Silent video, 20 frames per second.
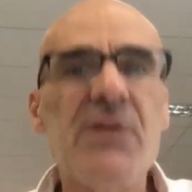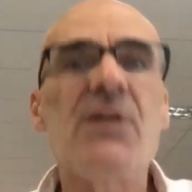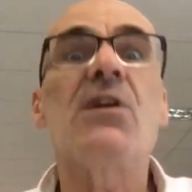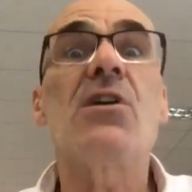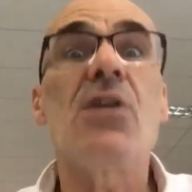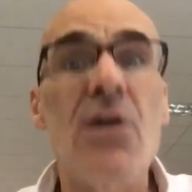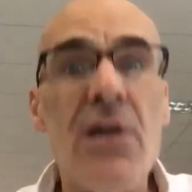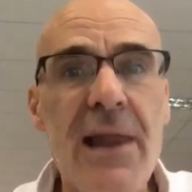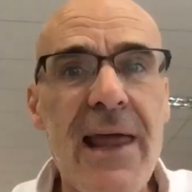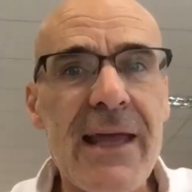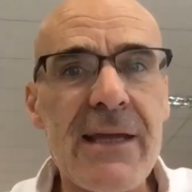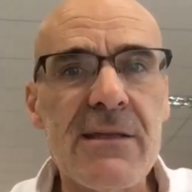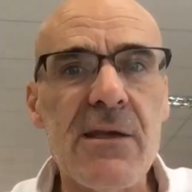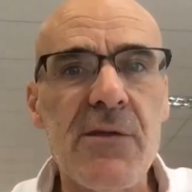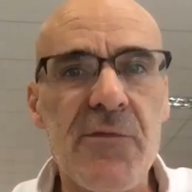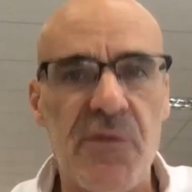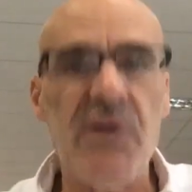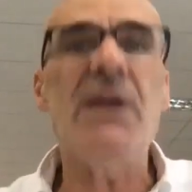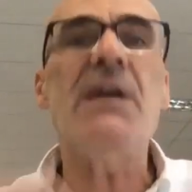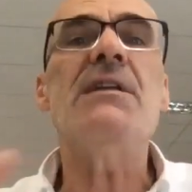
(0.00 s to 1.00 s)

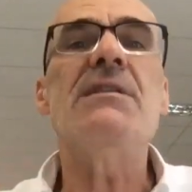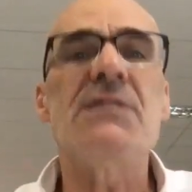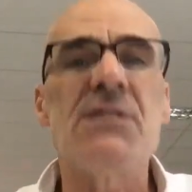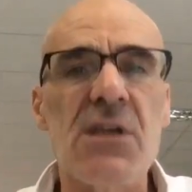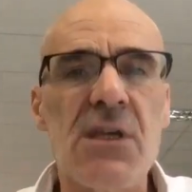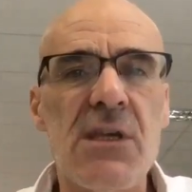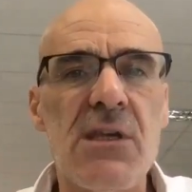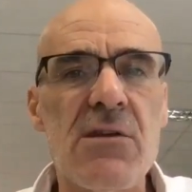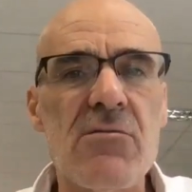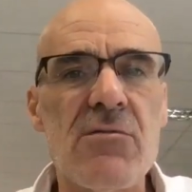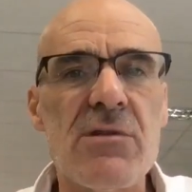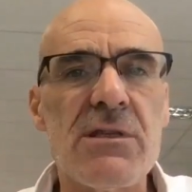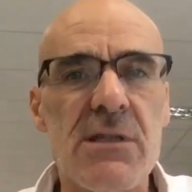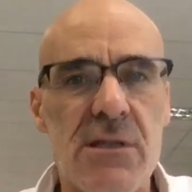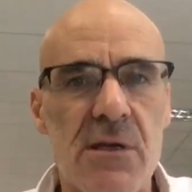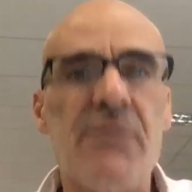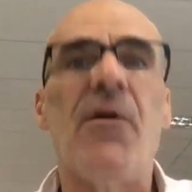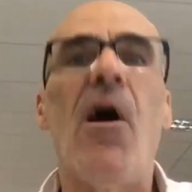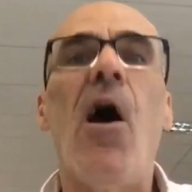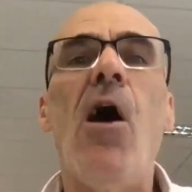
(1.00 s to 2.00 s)
collective insecurity of